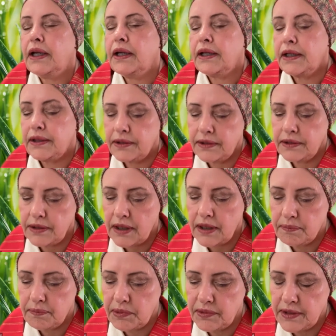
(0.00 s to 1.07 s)
And I
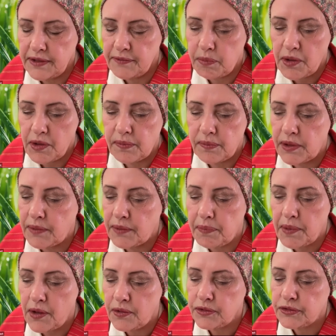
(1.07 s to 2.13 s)
believe Barbara
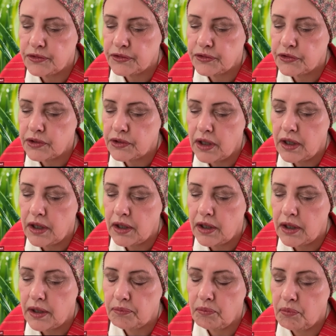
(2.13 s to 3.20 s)
posts
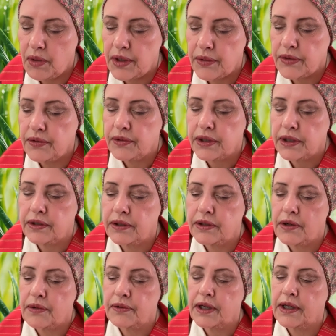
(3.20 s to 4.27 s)
um, where you can
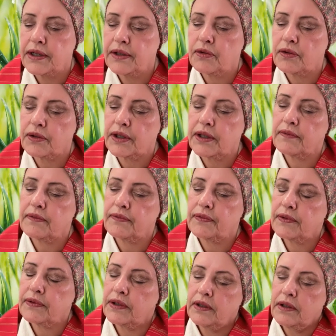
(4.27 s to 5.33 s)
donate or give
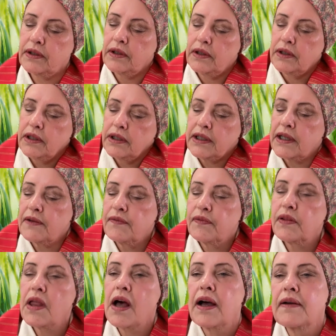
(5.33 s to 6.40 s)
give
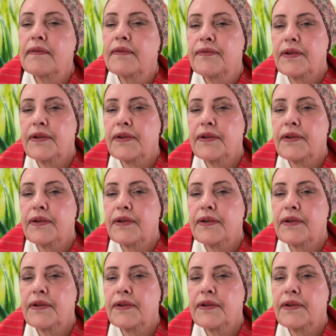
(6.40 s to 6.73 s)
love.